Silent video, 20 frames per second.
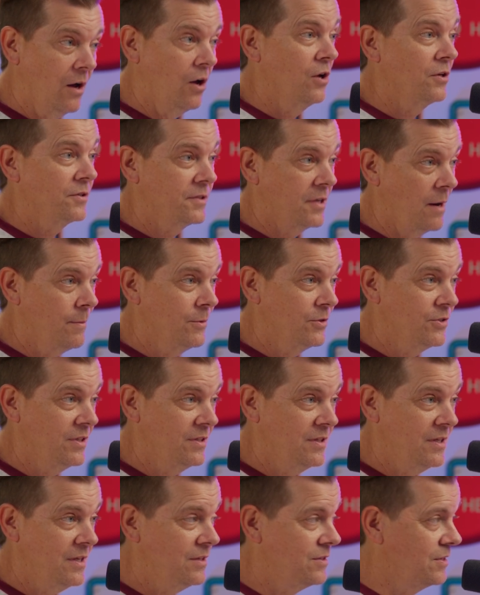Alzheimer's
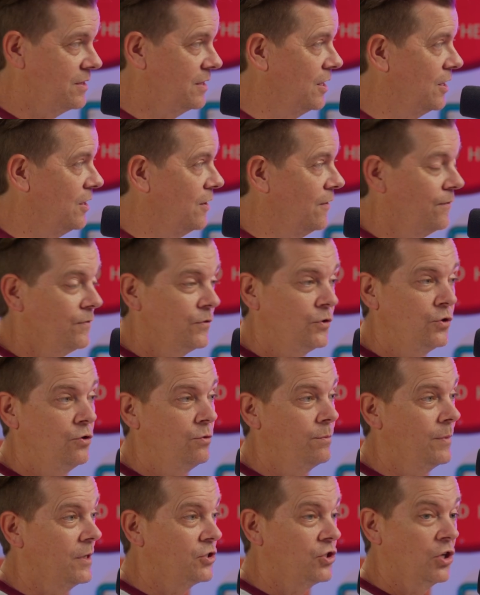disease,
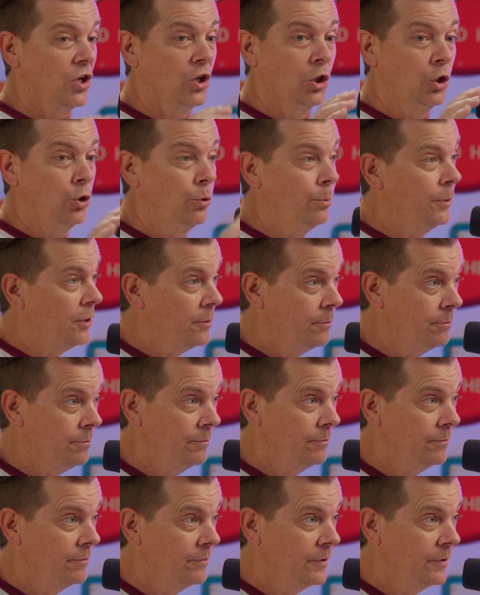too much aluminum